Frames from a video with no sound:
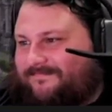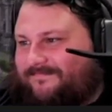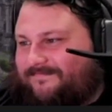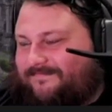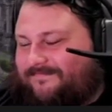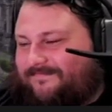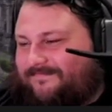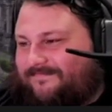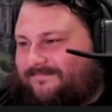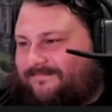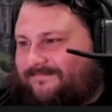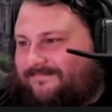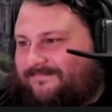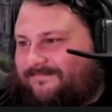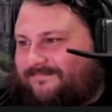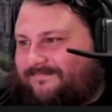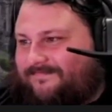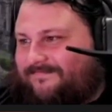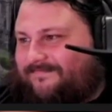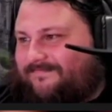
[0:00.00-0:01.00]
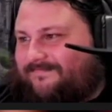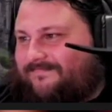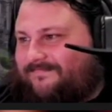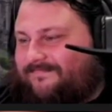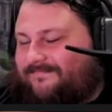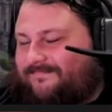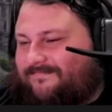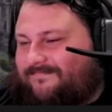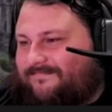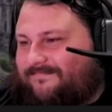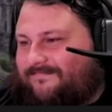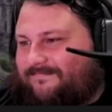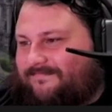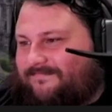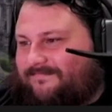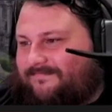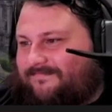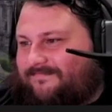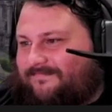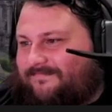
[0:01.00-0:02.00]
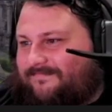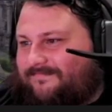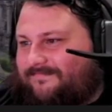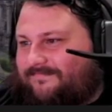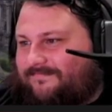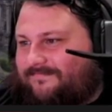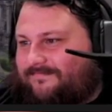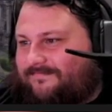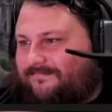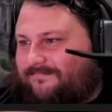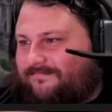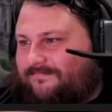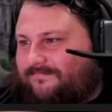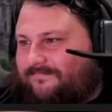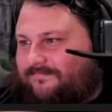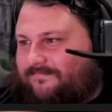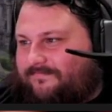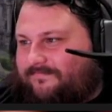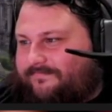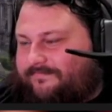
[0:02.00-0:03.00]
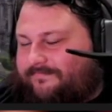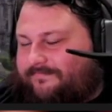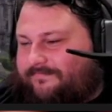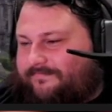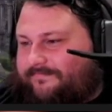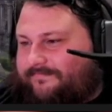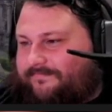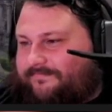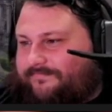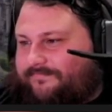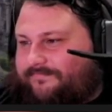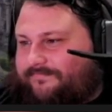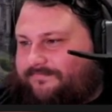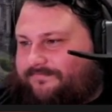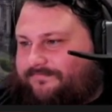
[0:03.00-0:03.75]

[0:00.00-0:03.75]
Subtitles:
No words are spoken by the person on screen.